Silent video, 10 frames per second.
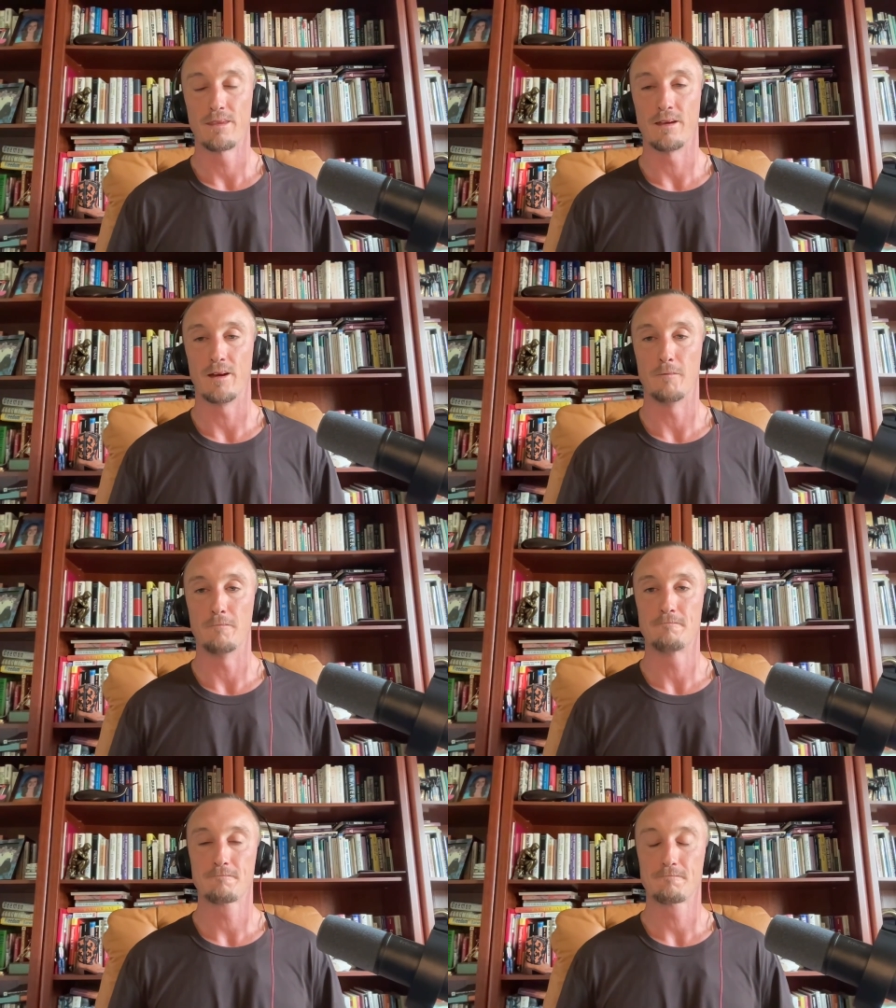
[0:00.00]

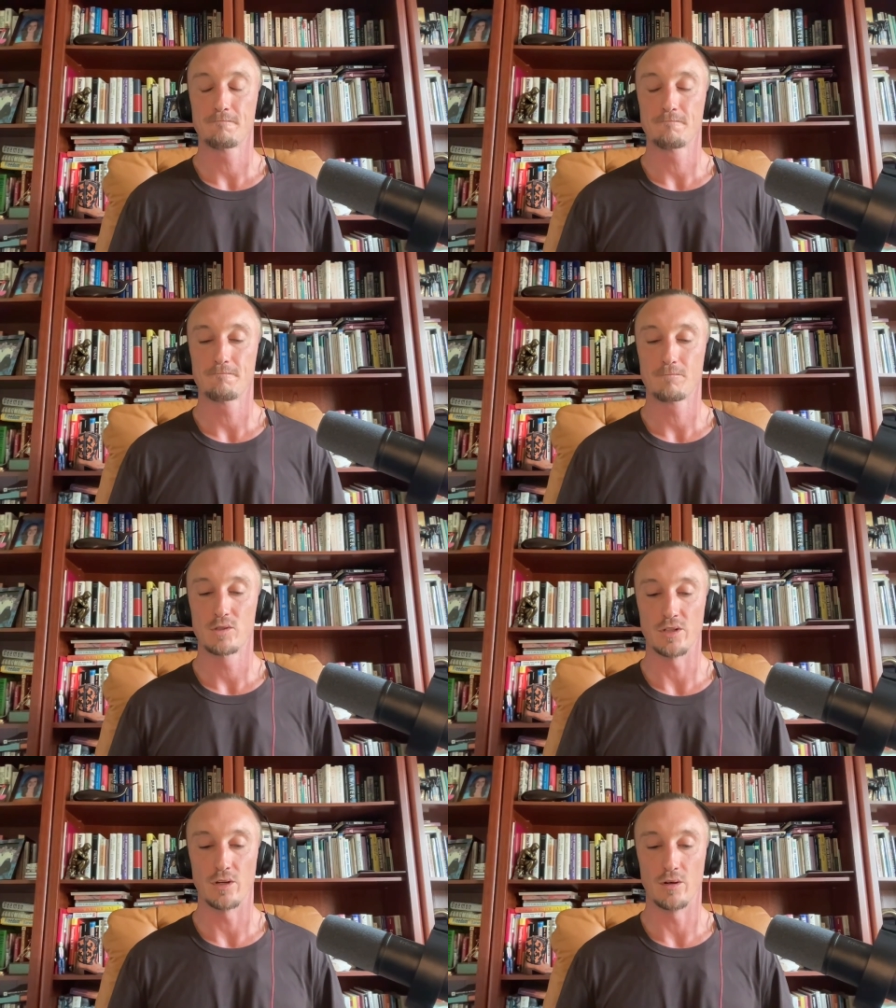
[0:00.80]
Um,
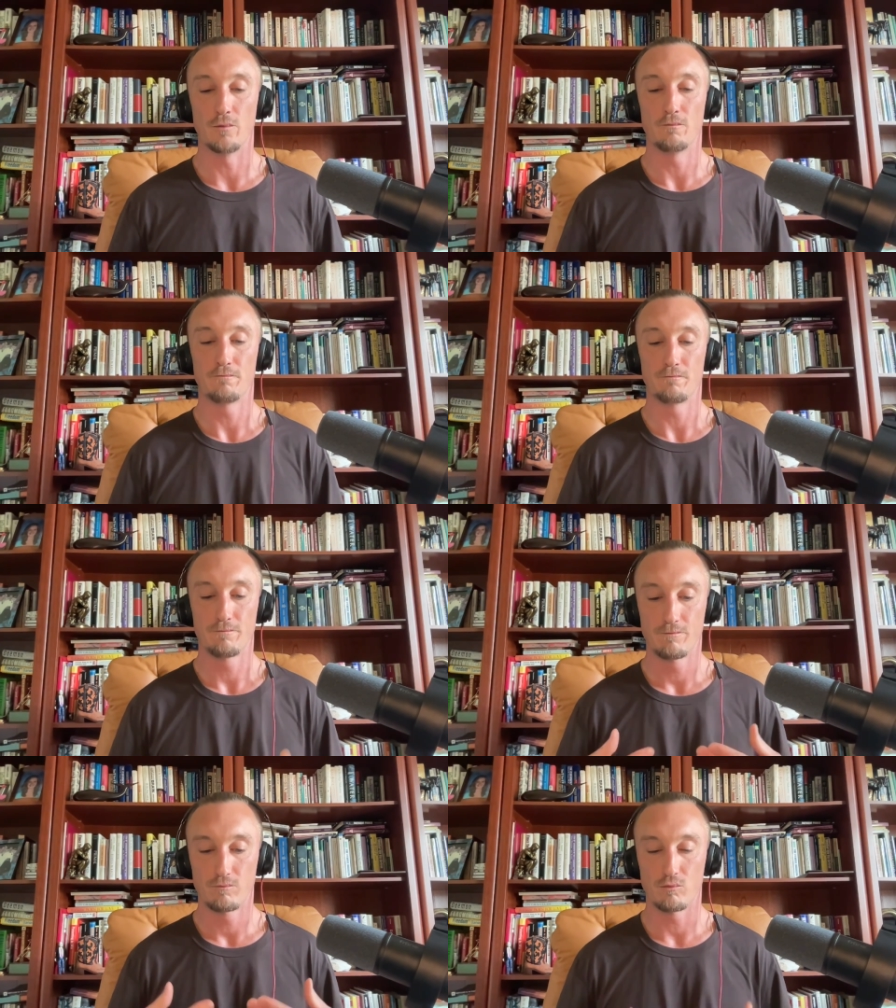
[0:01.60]
so
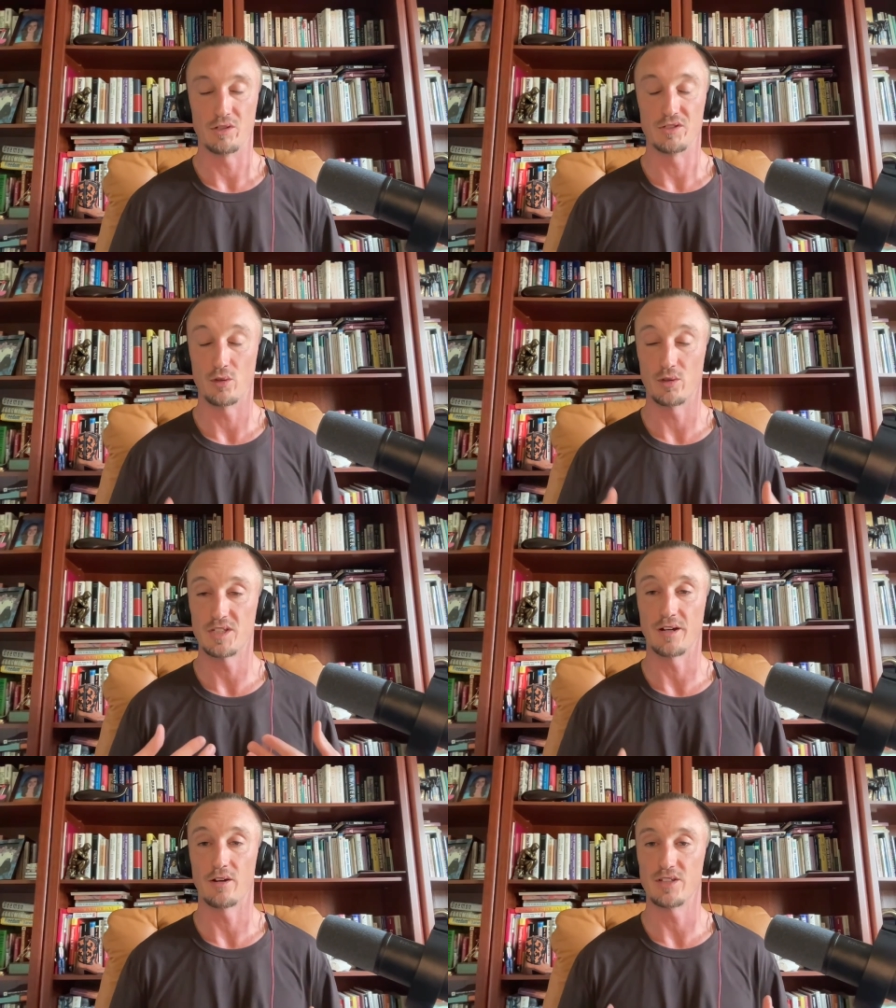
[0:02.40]

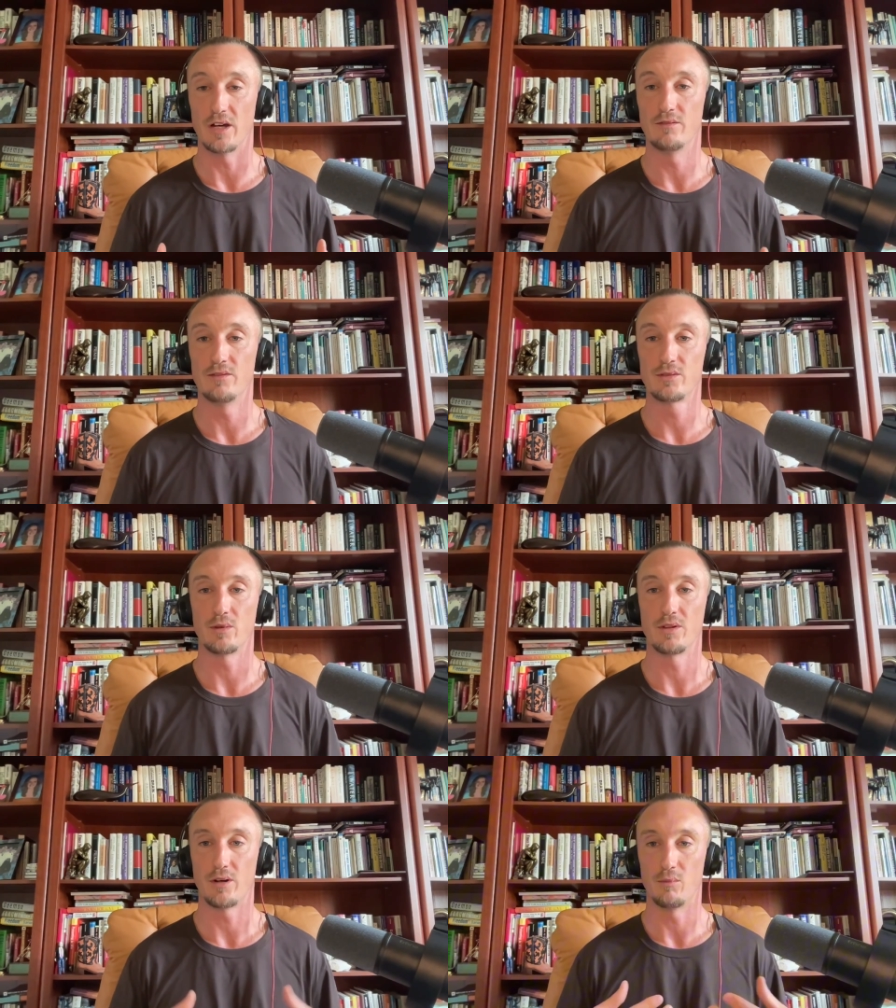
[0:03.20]
resourcing ourselves
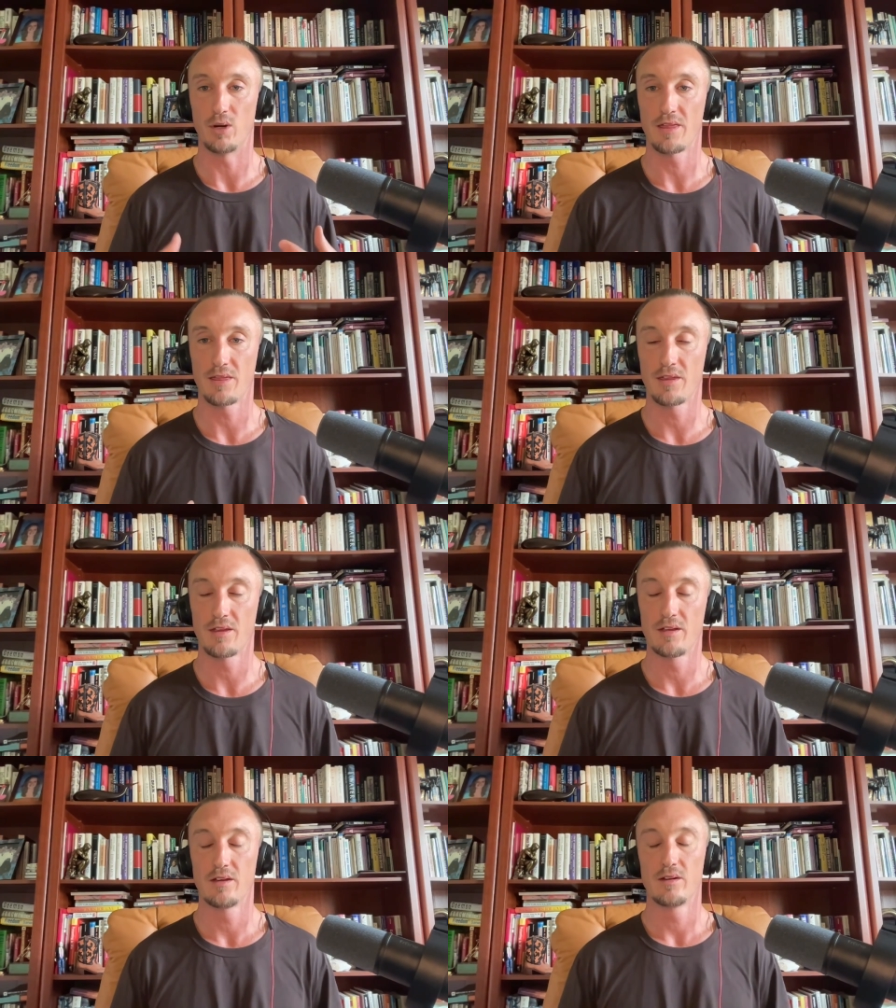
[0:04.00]
with our breath,
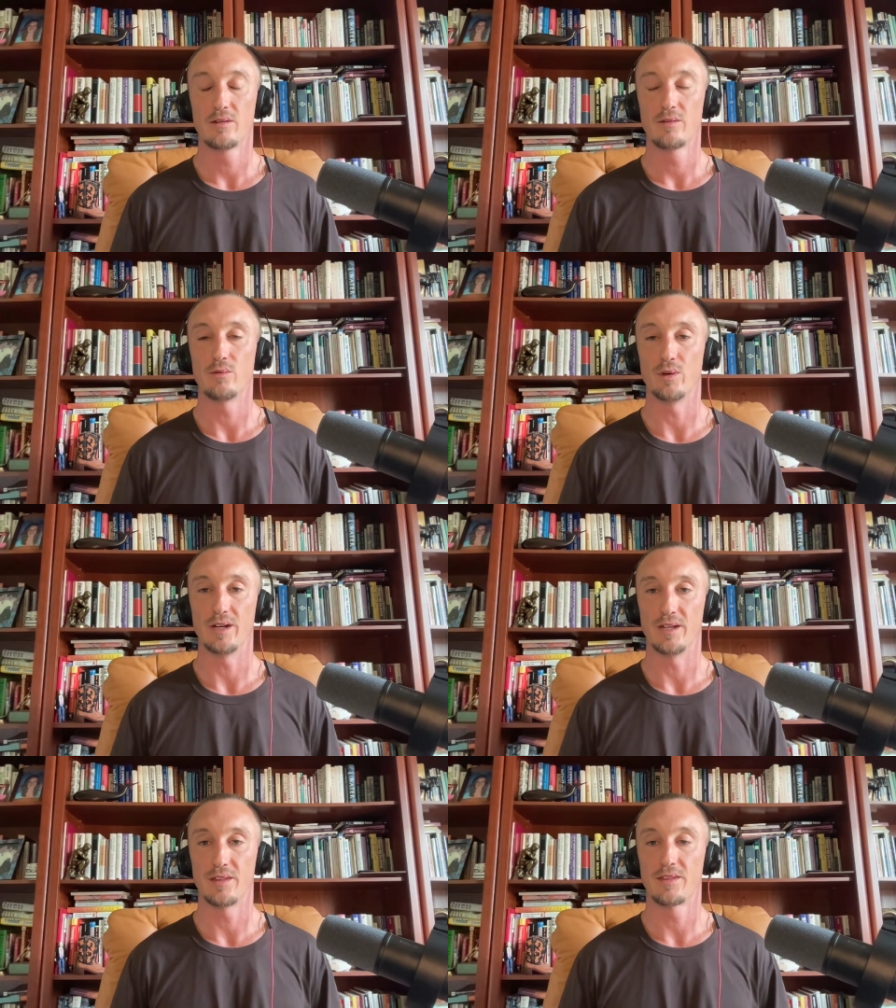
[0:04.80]

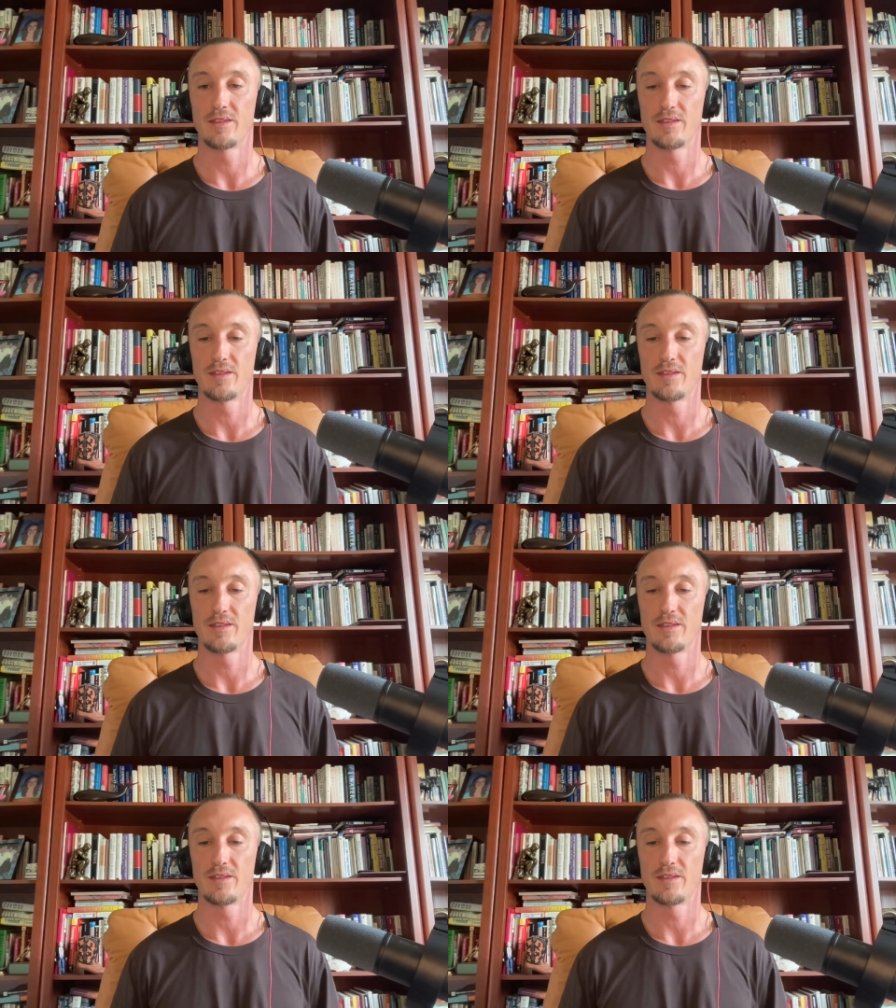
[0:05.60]
with